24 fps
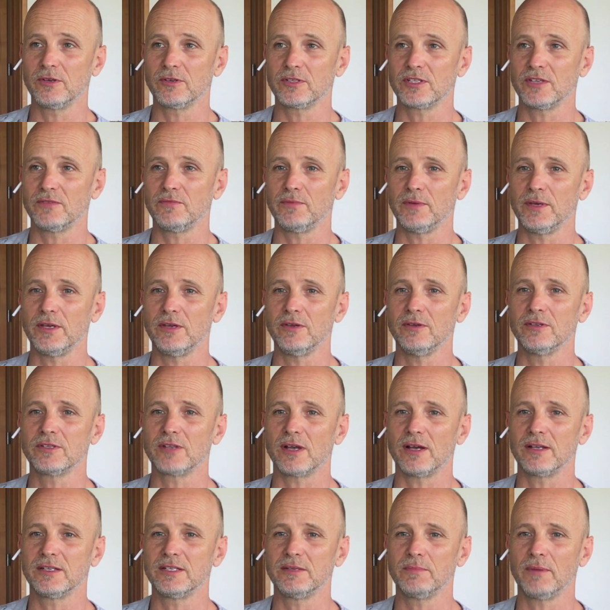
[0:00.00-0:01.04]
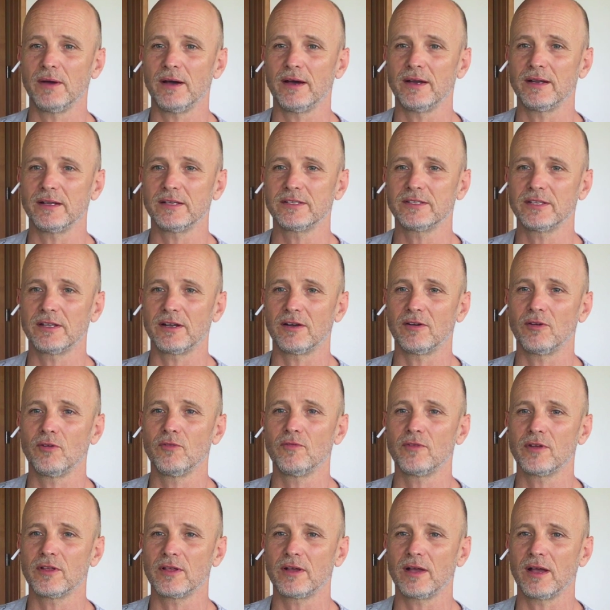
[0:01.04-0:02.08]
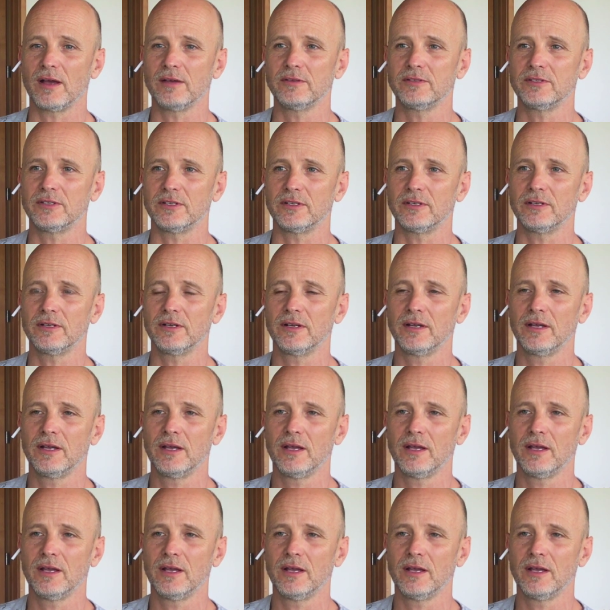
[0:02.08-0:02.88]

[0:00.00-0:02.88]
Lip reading: because if we use antibiotics that are over the counter,